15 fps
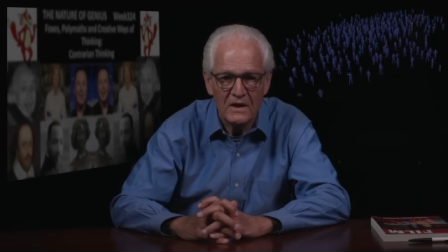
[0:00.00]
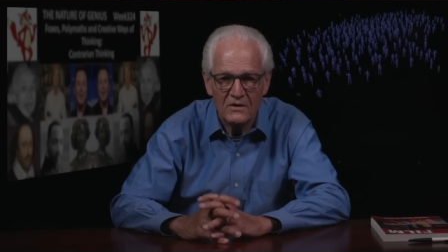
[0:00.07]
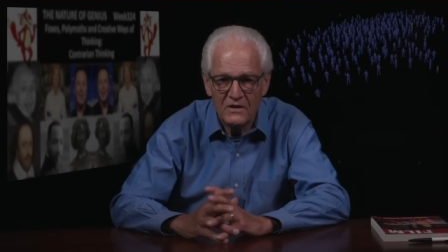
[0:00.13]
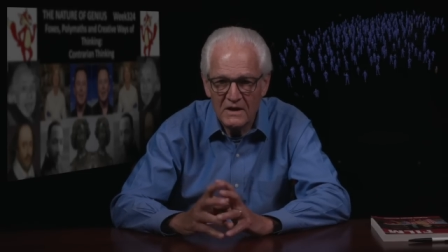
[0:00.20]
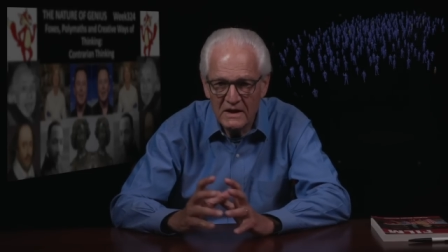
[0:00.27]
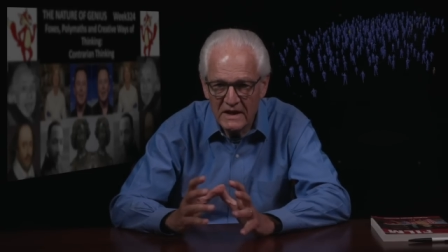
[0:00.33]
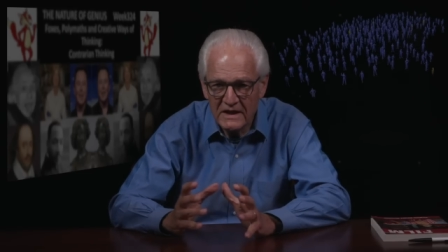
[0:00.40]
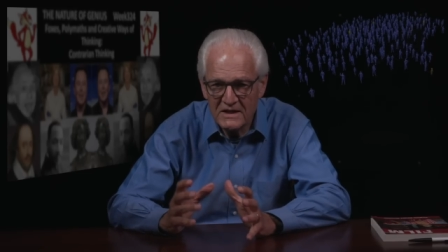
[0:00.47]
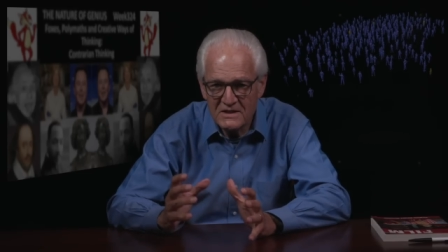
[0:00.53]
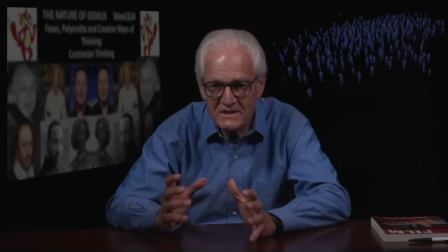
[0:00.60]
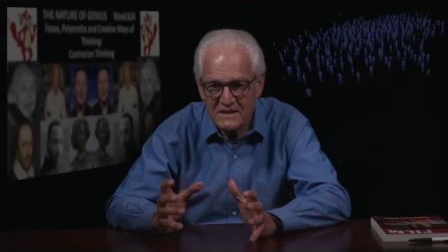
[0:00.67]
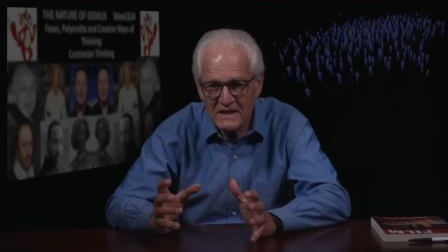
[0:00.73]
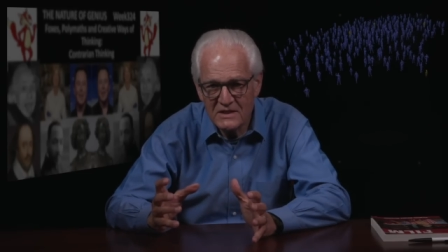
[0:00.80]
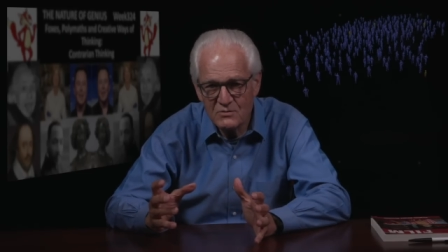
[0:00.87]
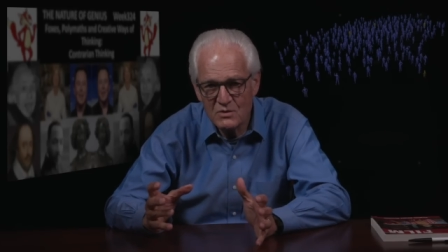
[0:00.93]
The United
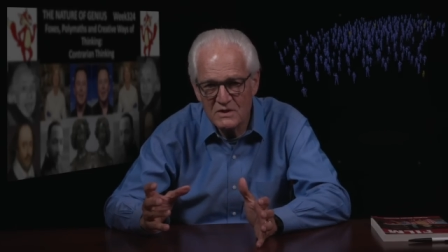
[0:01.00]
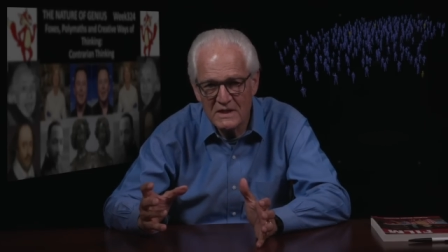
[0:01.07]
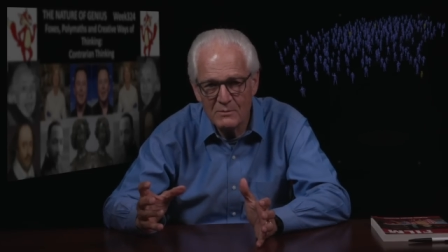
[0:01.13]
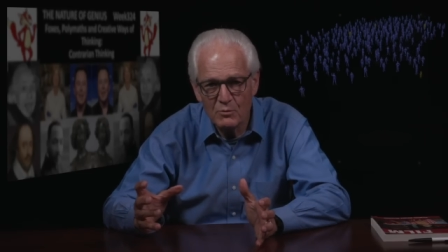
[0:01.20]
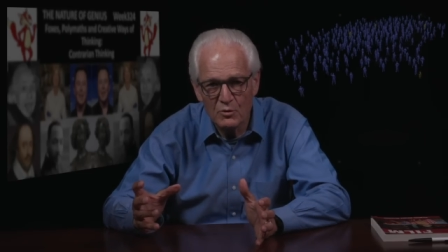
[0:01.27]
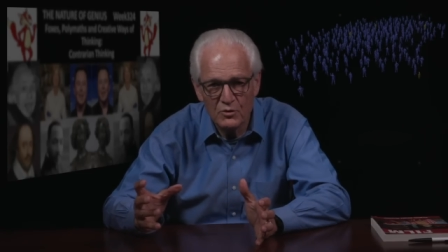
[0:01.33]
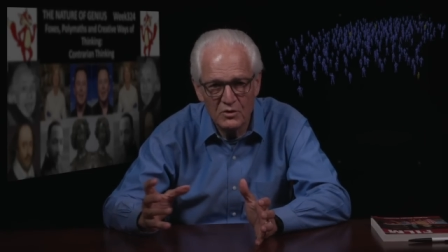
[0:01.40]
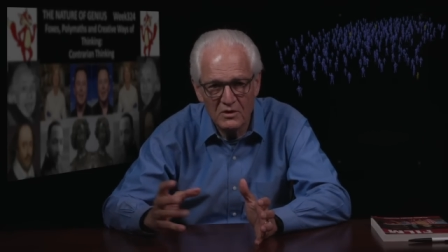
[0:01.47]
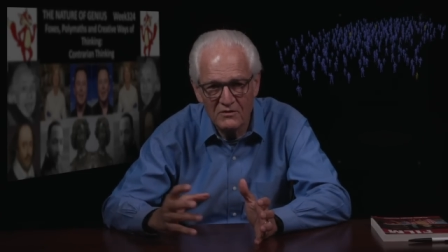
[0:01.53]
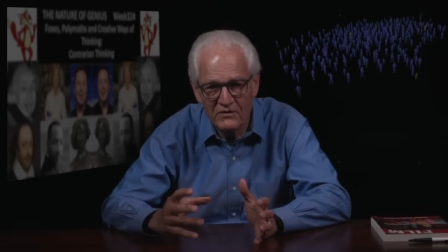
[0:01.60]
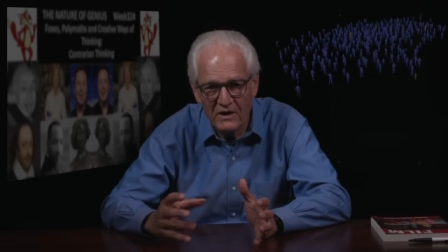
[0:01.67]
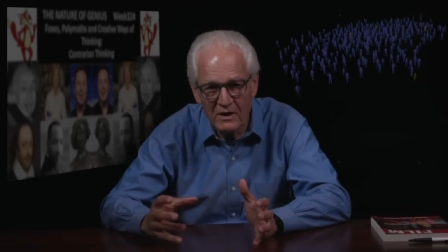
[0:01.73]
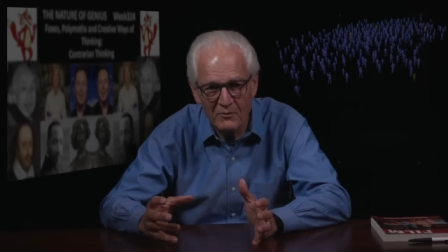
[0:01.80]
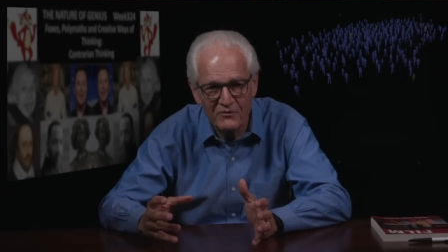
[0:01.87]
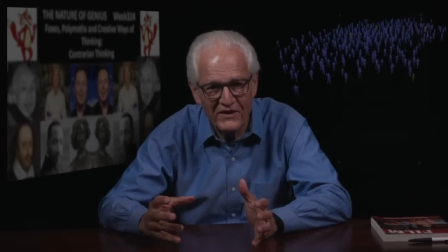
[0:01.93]
States was able to
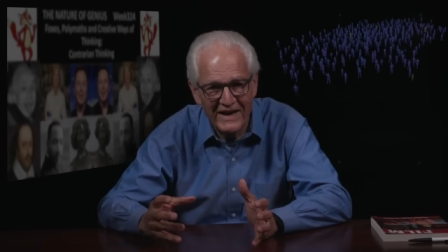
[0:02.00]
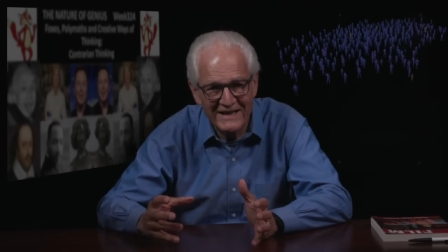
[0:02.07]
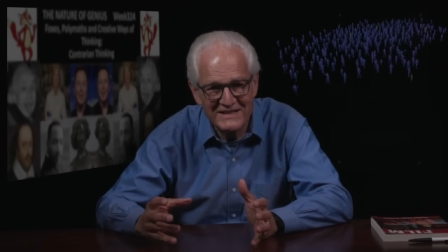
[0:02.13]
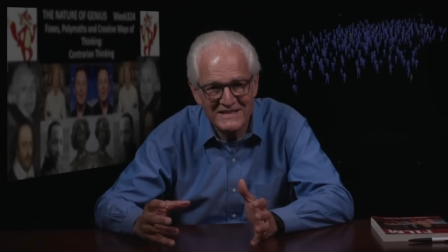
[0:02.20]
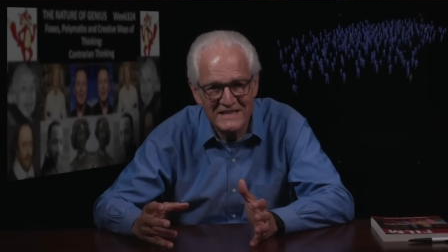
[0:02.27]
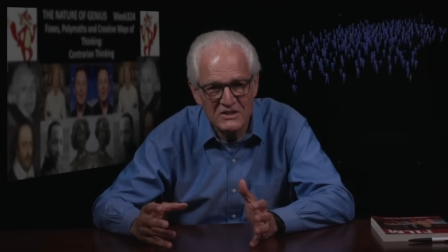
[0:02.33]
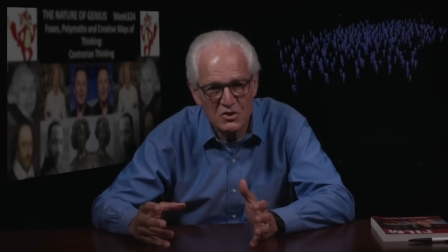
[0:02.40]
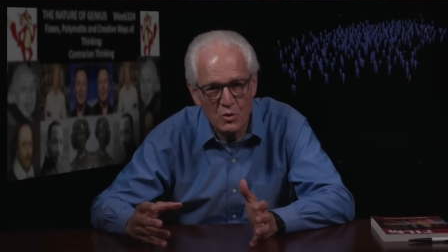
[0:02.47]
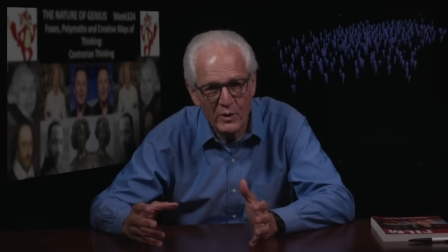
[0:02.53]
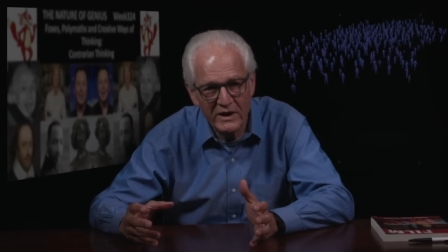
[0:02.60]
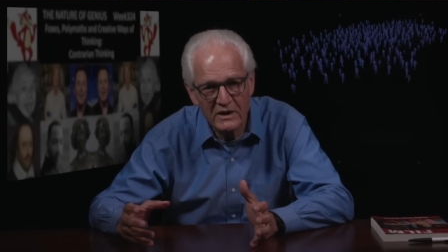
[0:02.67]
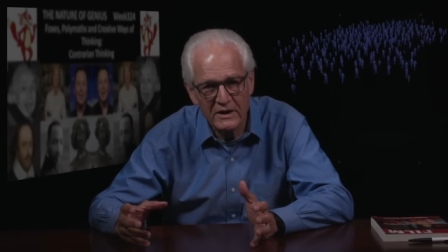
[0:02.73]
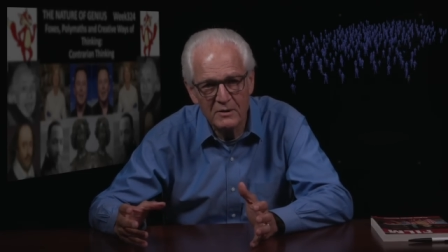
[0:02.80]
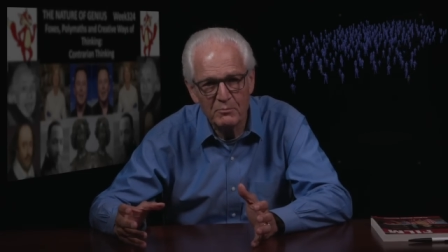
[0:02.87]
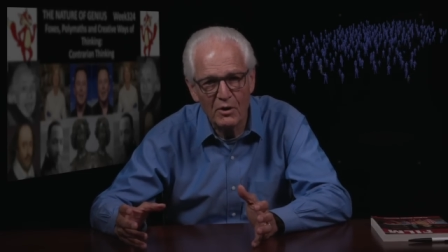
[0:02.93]
develop vaccines
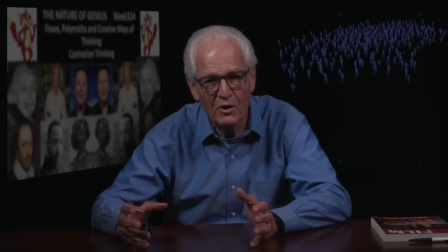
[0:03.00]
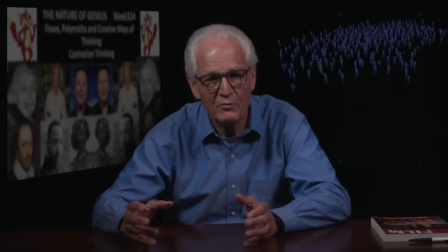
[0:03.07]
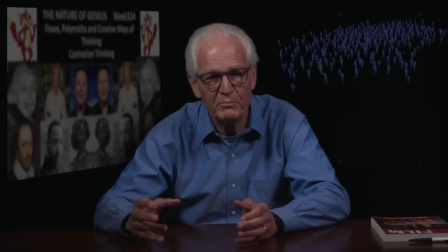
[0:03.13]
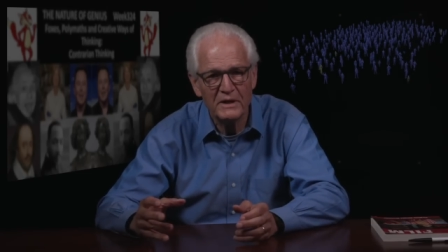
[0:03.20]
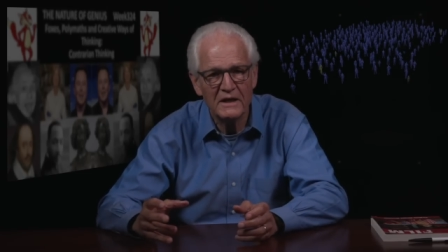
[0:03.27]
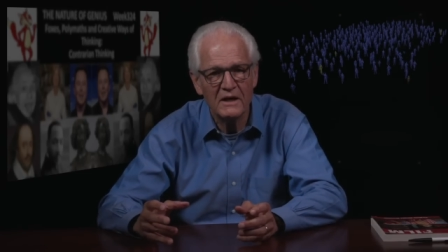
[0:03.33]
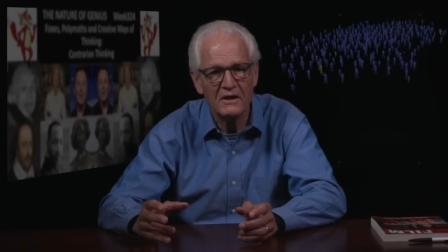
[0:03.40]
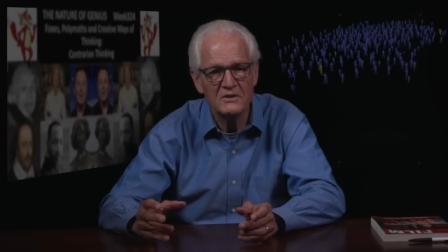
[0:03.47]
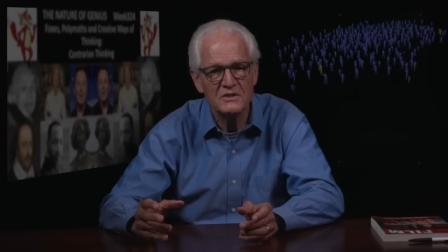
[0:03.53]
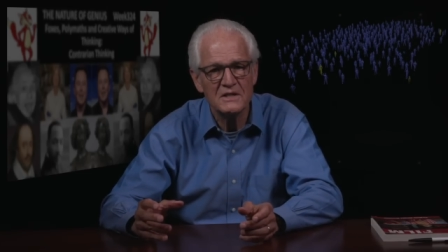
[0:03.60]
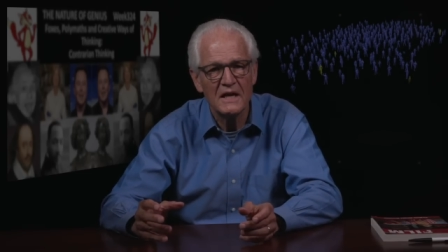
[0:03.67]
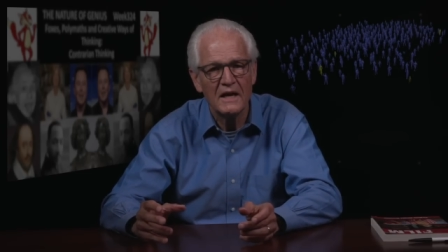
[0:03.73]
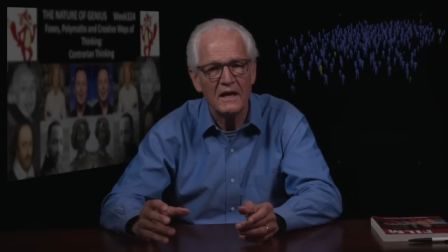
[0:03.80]
quickly in part because